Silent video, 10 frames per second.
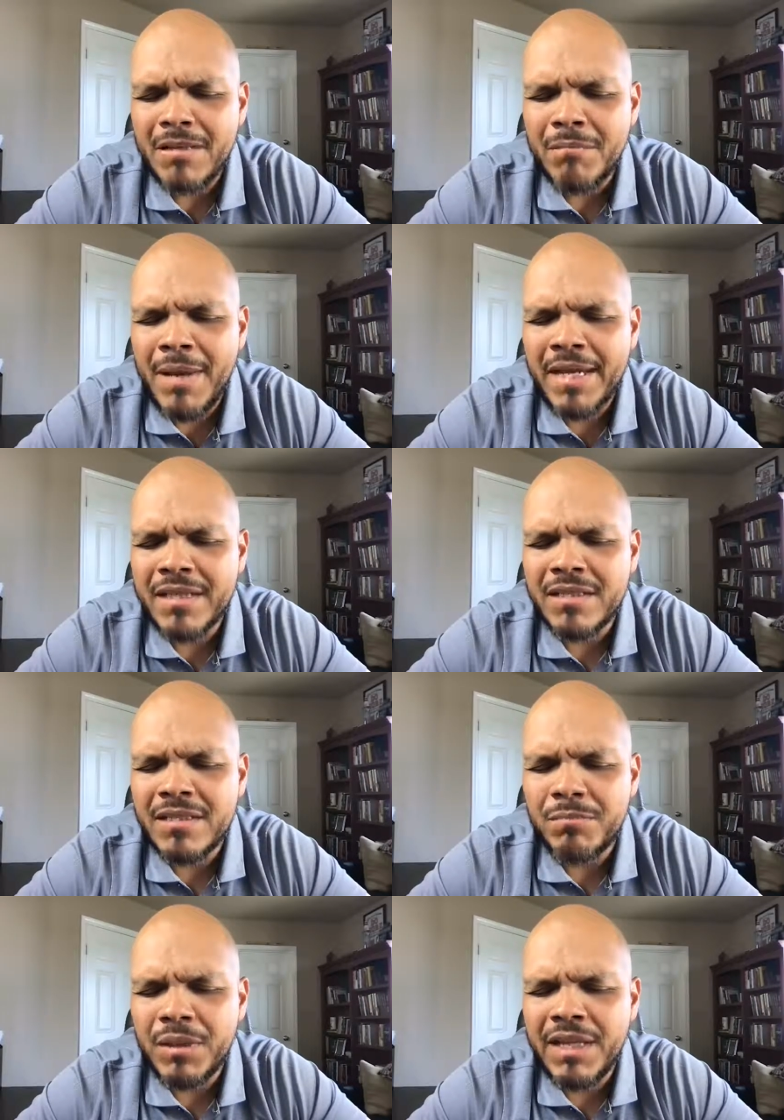making
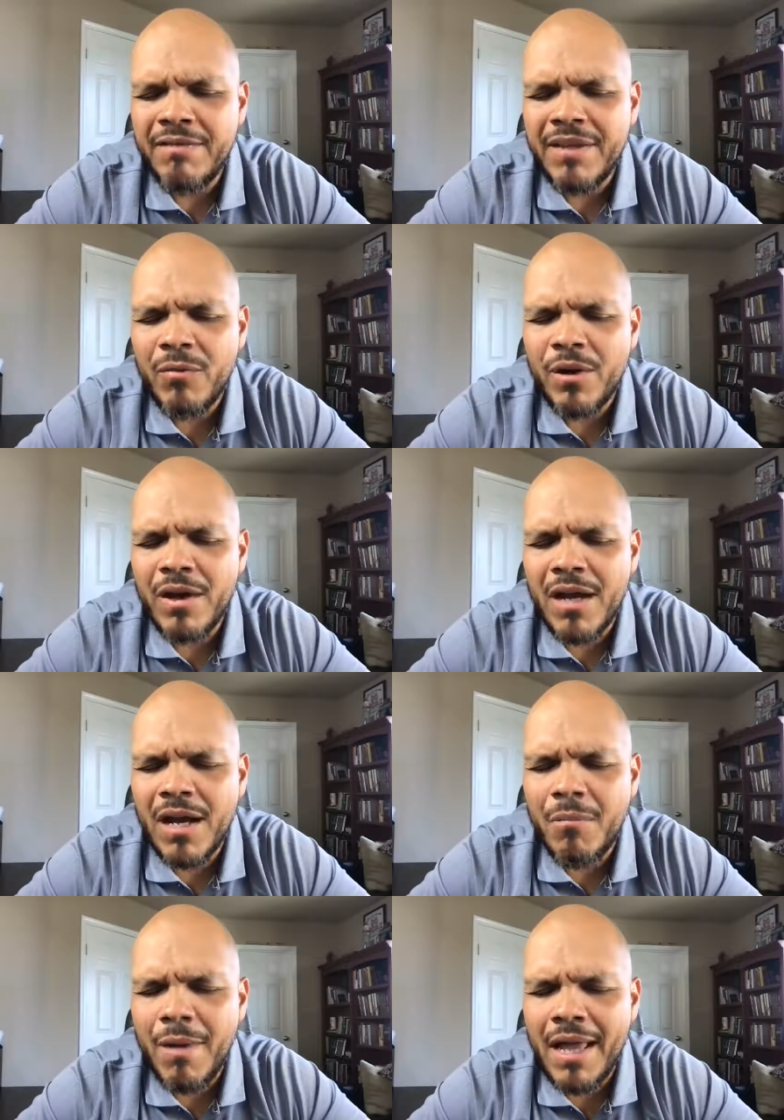us believe that we are
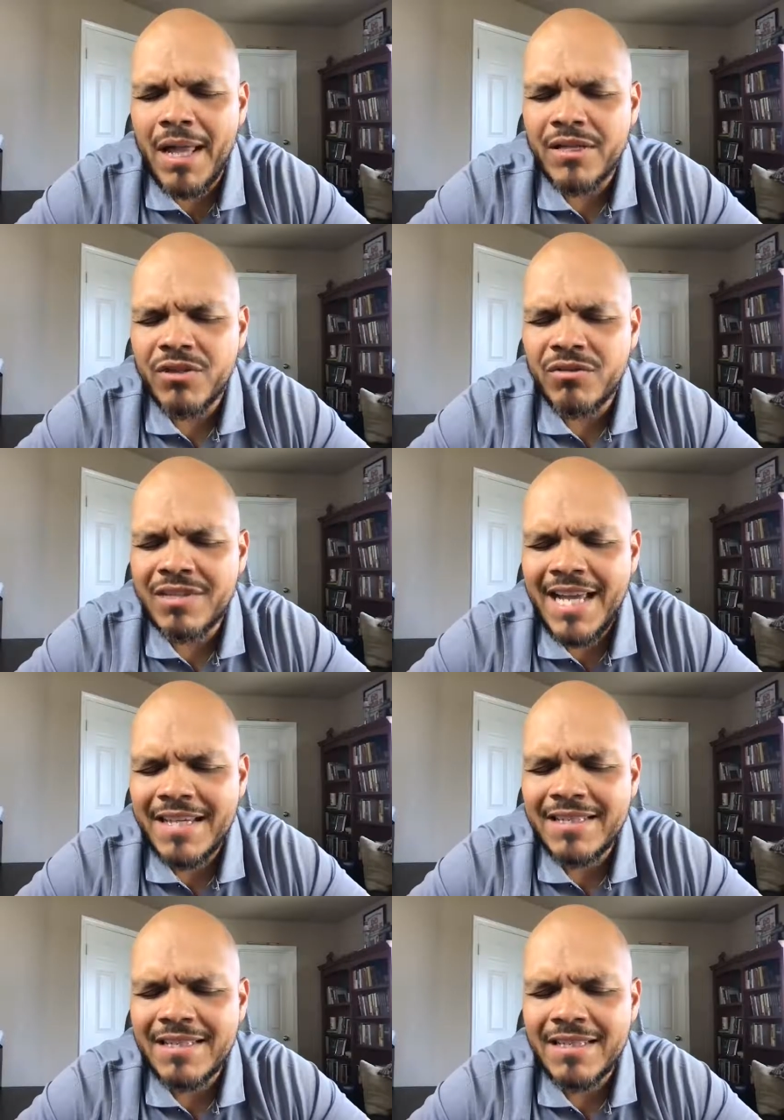not our biological
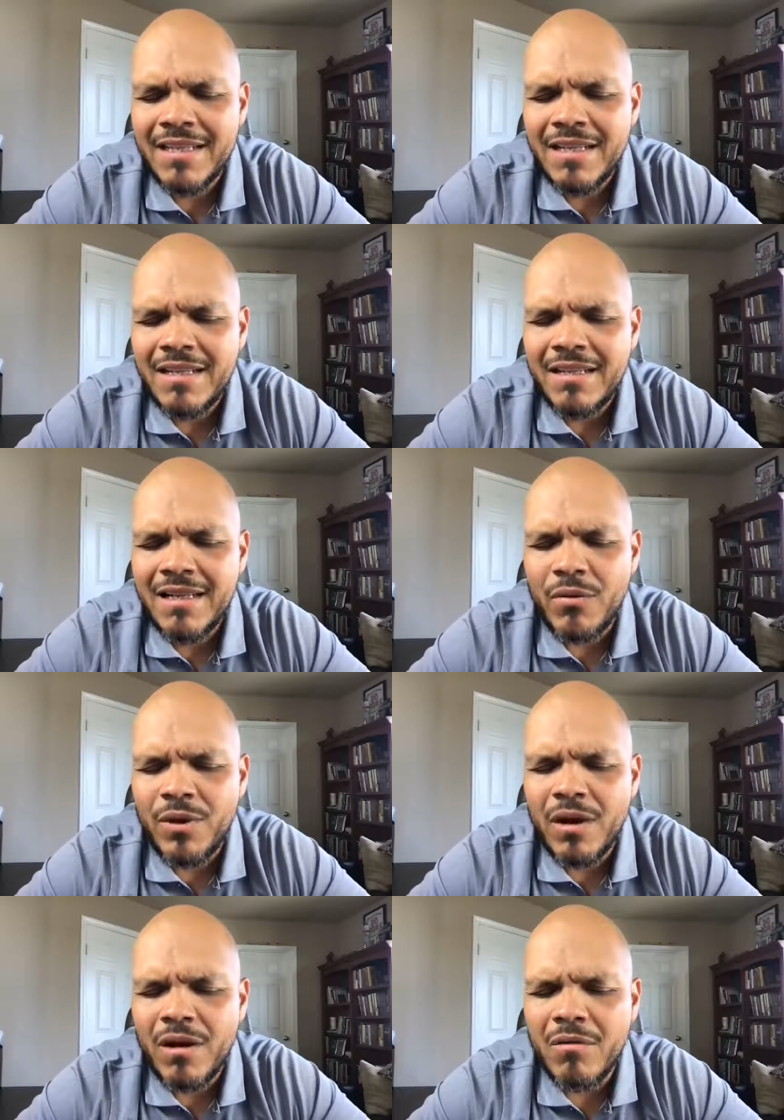sex, that
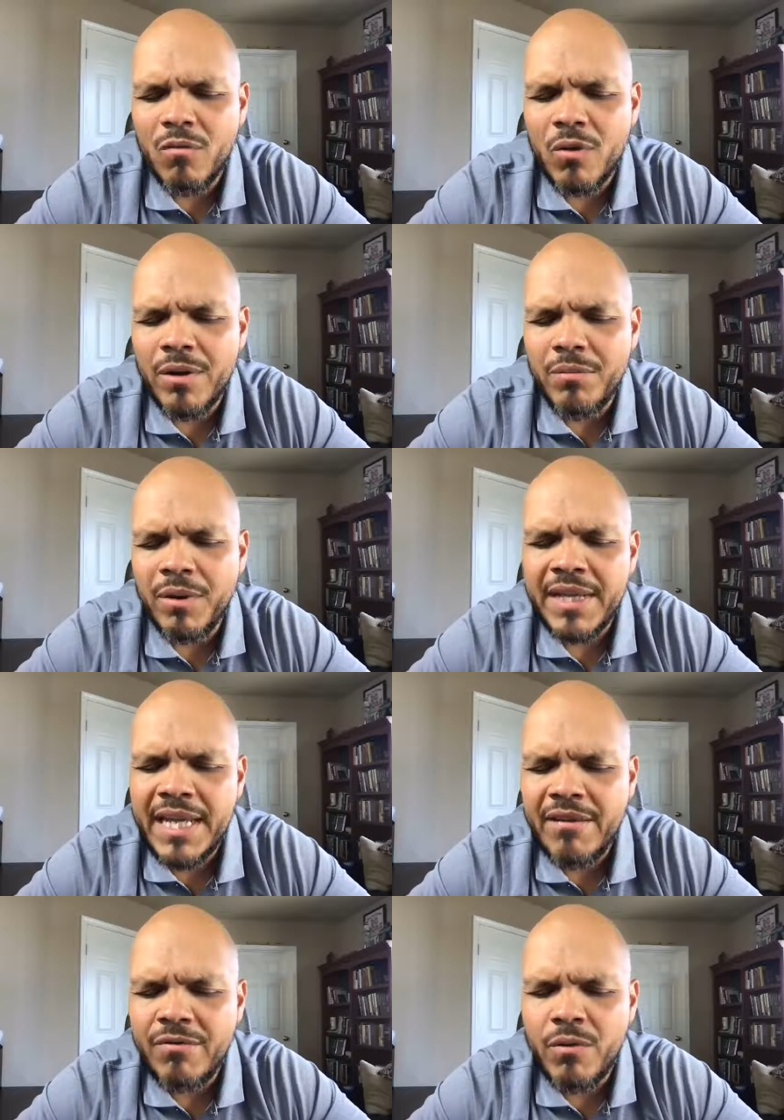we are what we
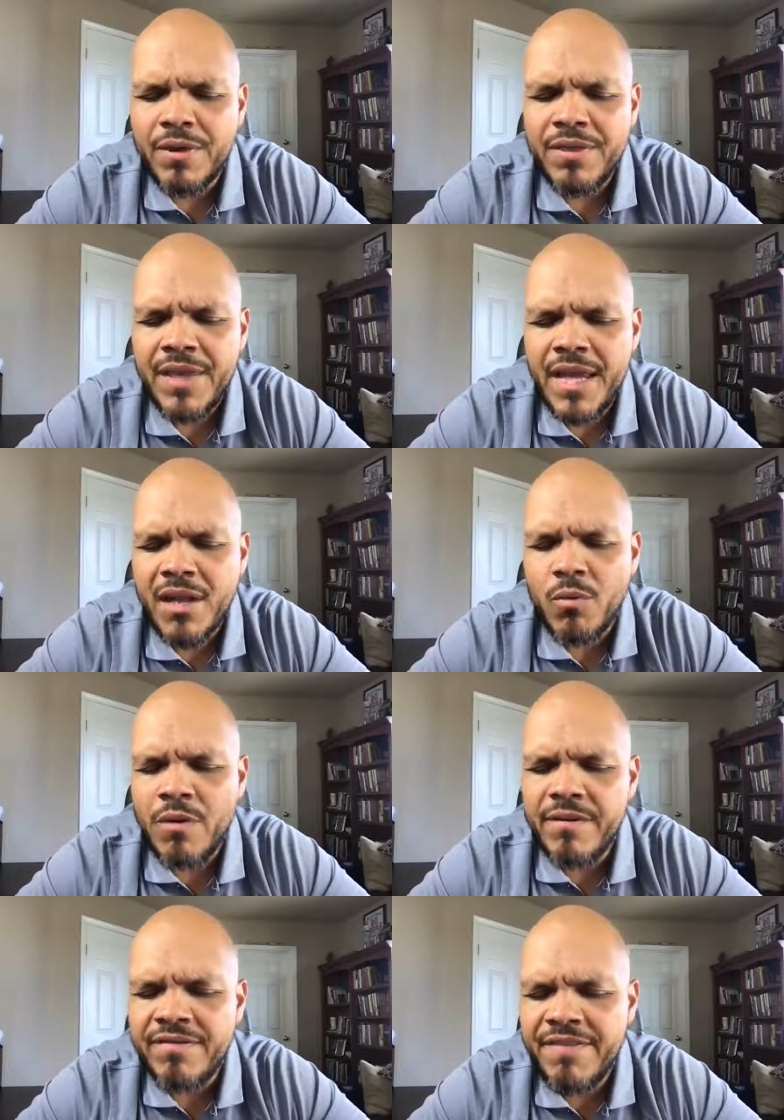believe, what we think,
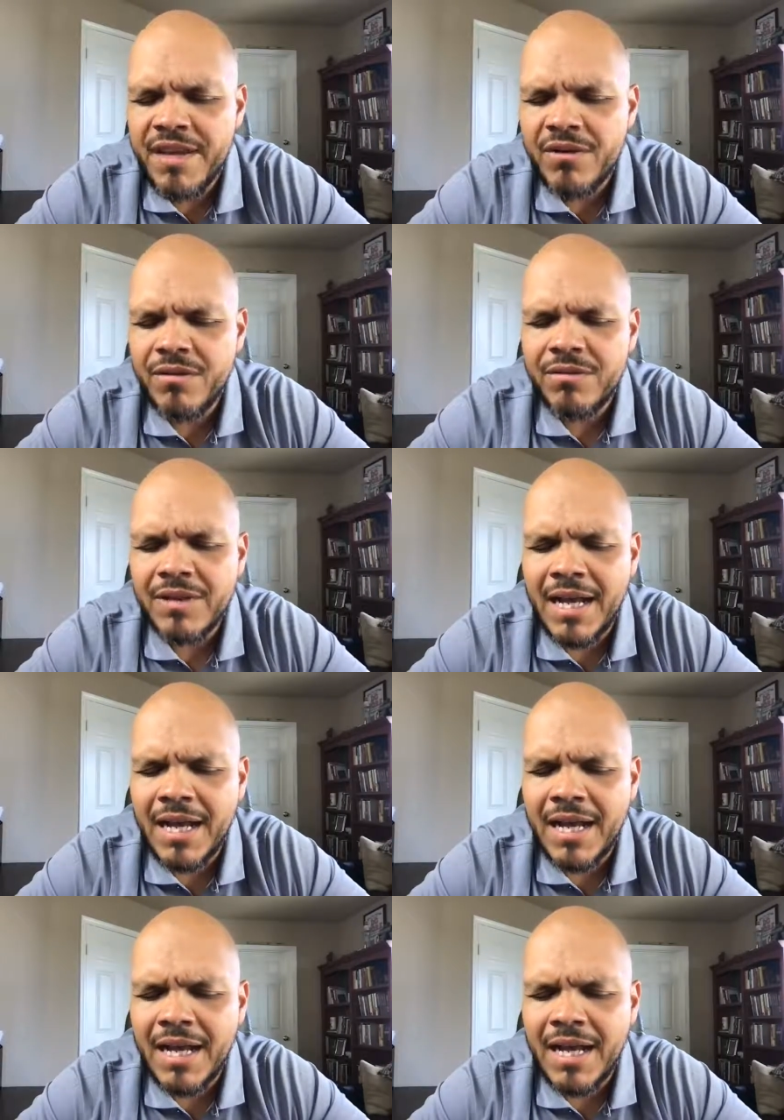what we feel.